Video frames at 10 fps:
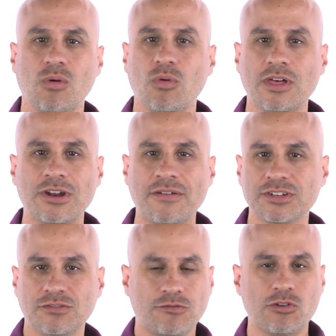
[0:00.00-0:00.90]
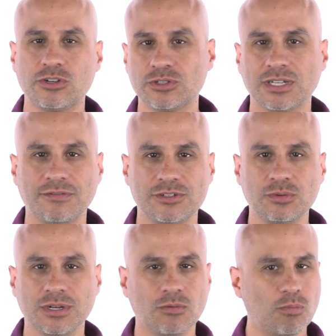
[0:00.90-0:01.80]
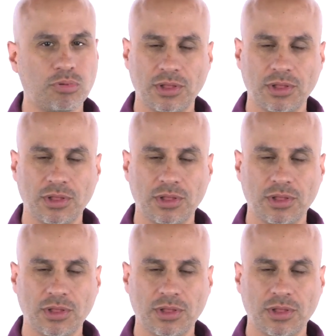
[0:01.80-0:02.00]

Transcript: without having to force yourself to it.